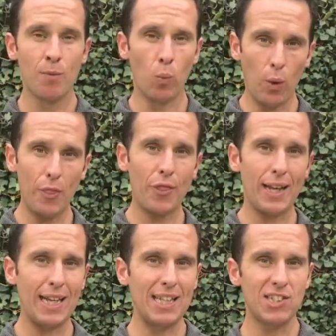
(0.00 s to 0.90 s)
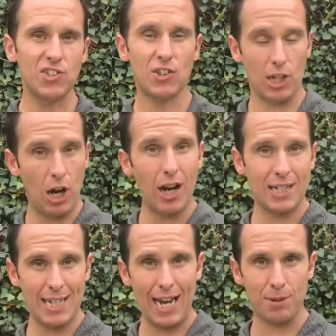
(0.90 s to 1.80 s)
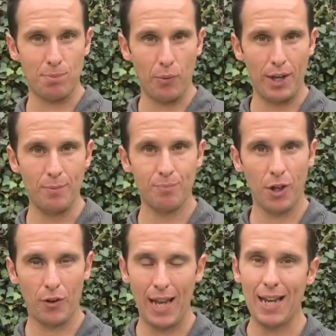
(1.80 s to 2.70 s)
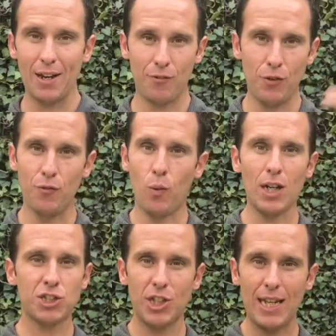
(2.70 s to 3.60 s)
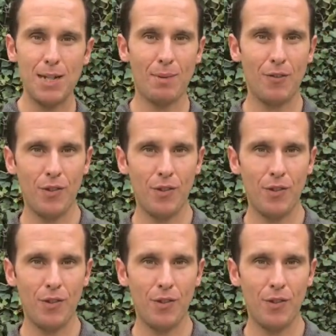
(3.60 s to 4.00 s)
One thing is the contact point. Okay, and if you've watched any of my